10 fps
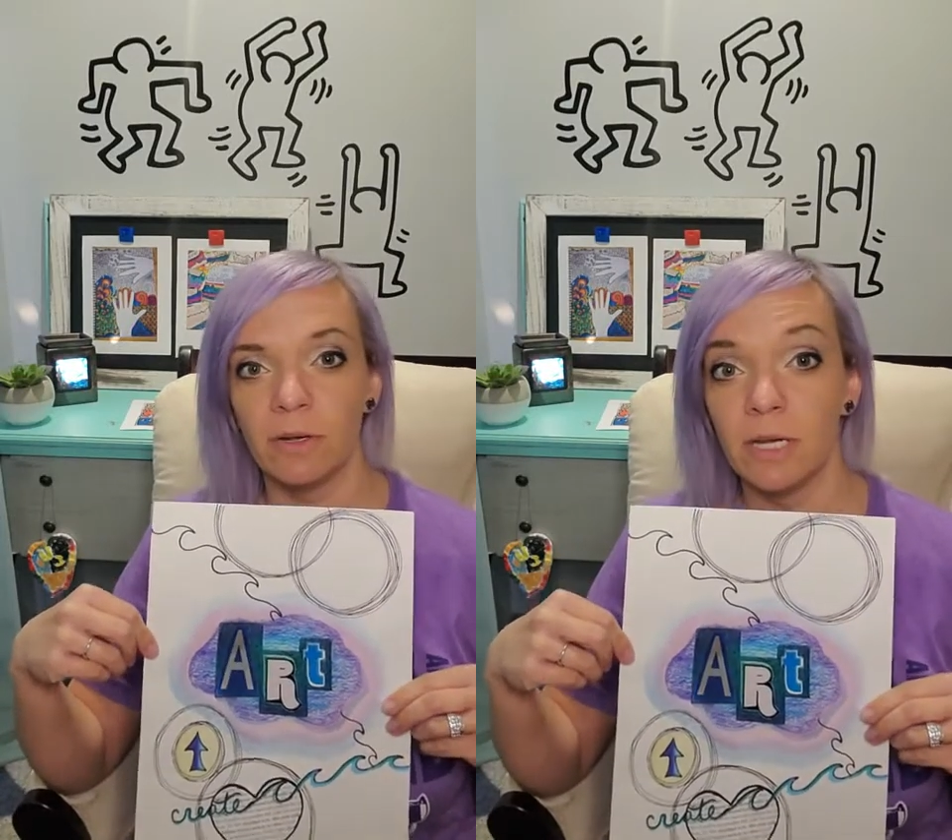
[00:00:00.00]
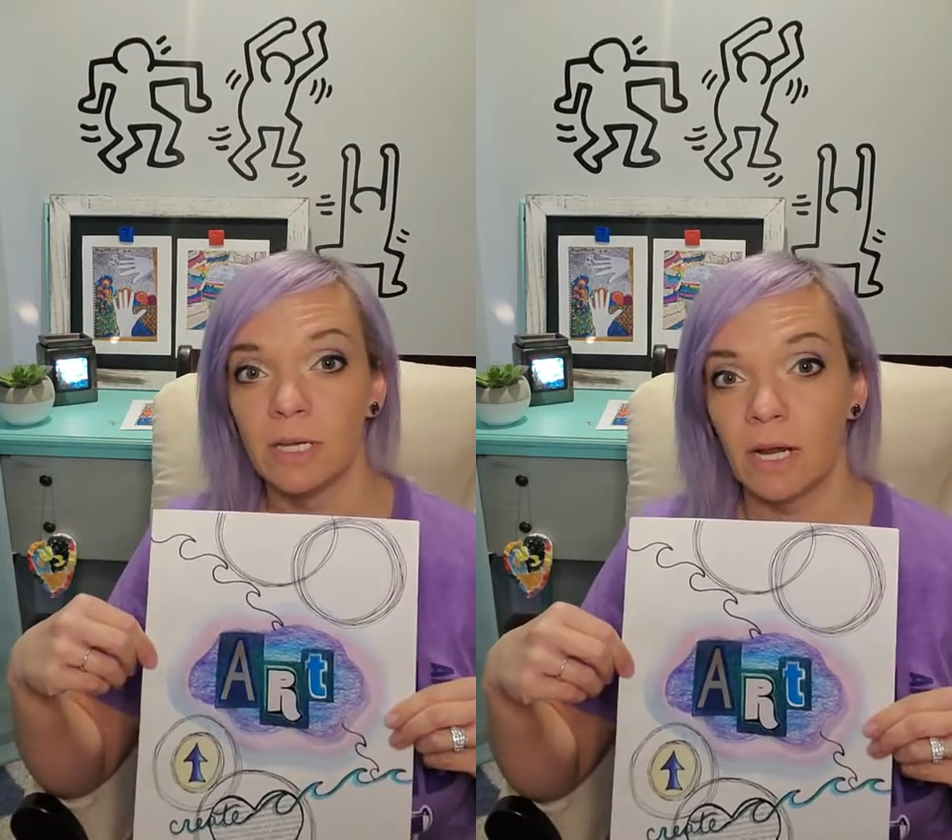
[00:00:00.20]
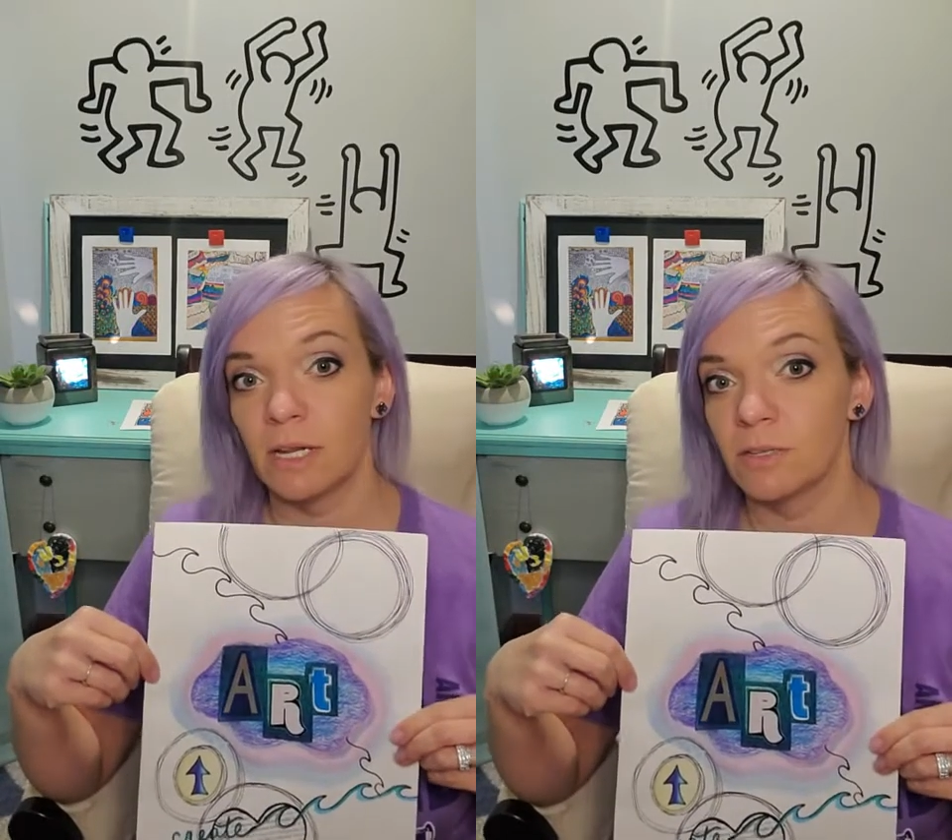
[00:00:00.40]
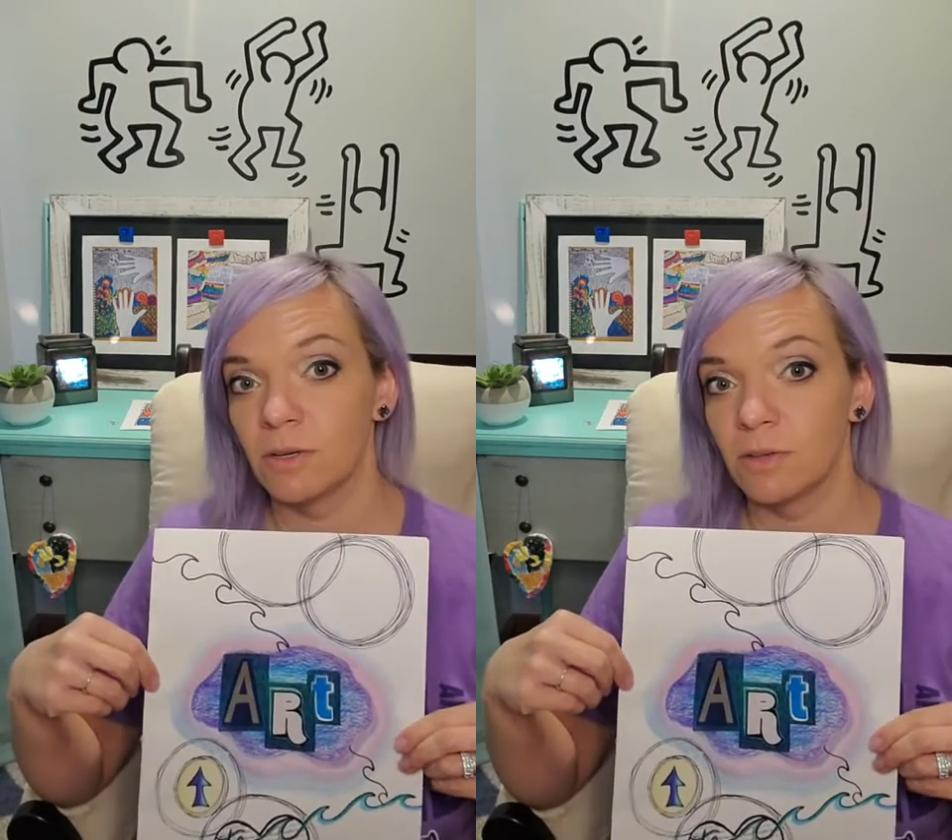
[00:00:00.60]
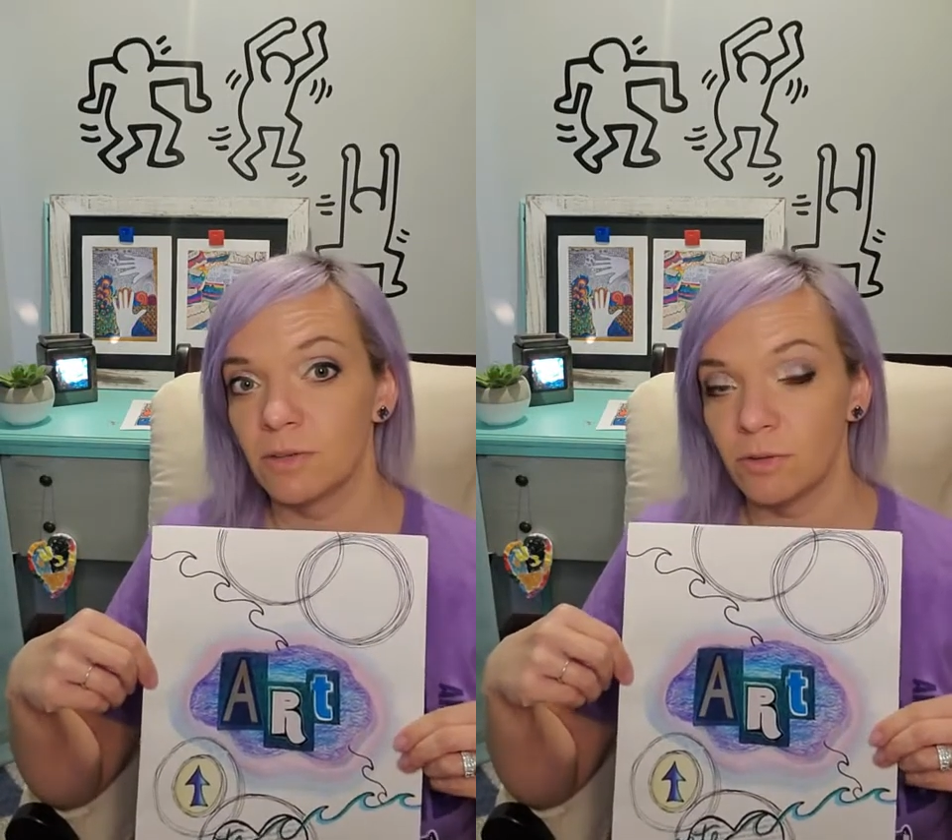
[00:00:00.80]
guys are in
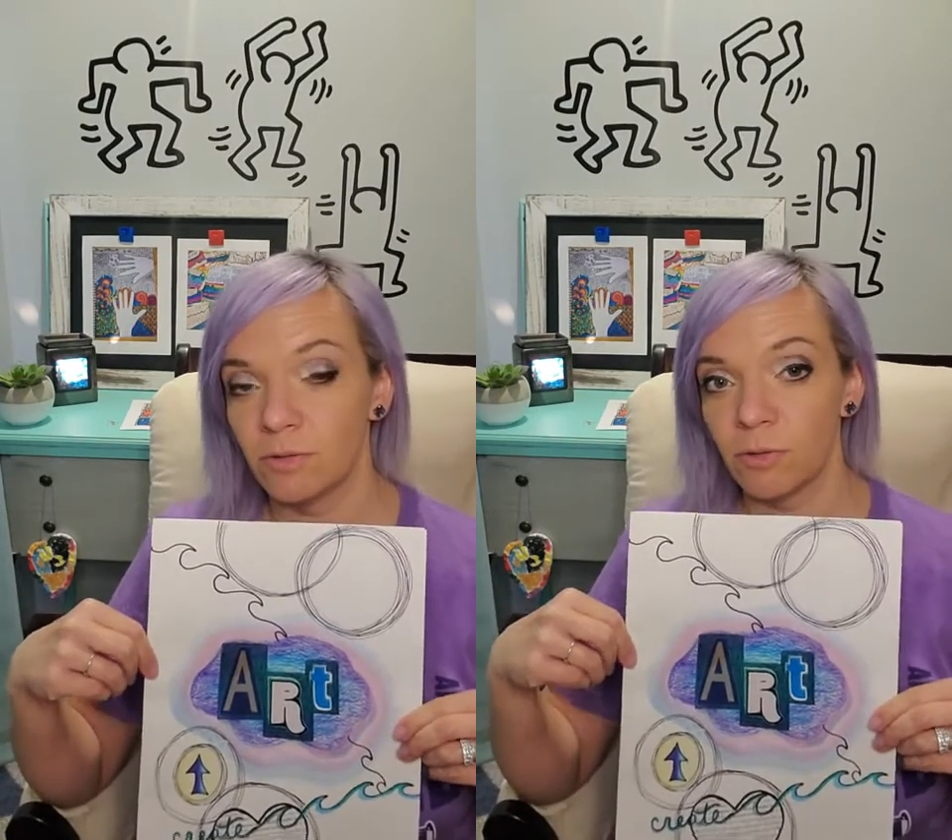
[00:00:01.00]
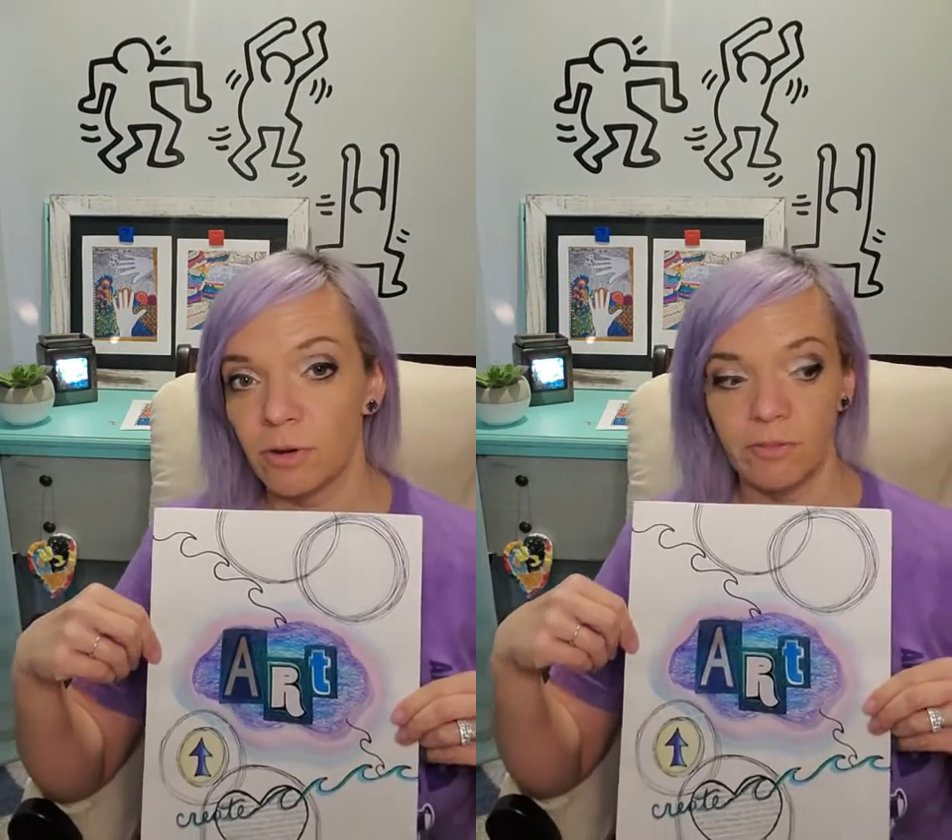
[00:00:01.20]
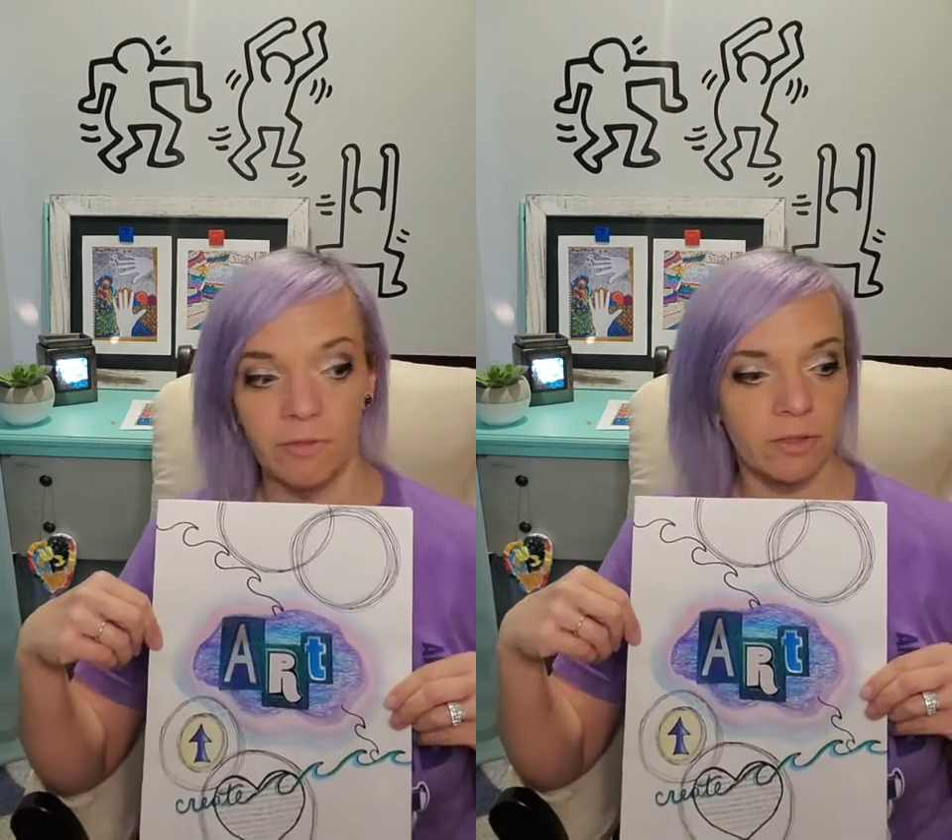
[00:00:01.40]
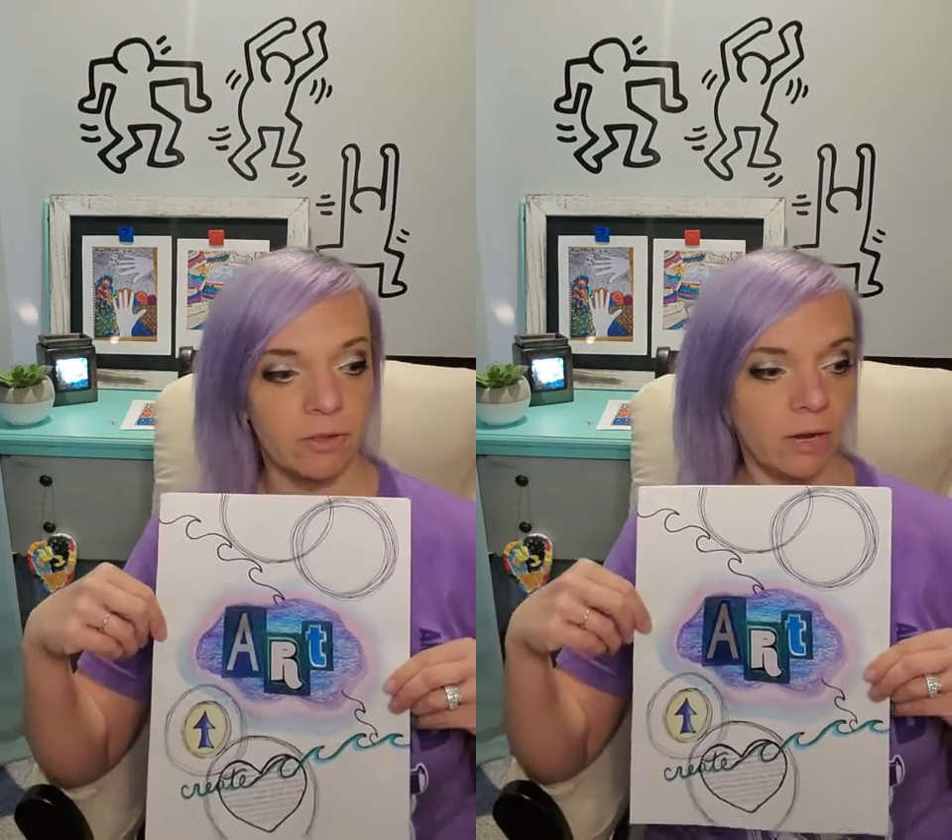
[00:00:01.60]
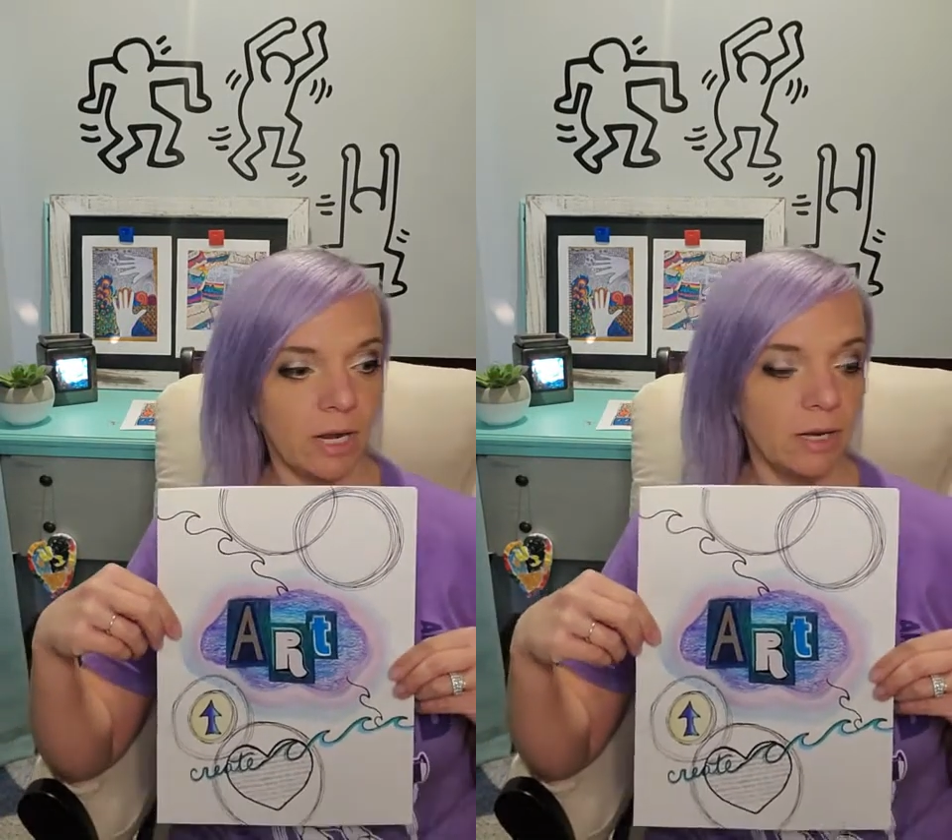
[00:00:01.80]
3rd, 4th, and 5th grade.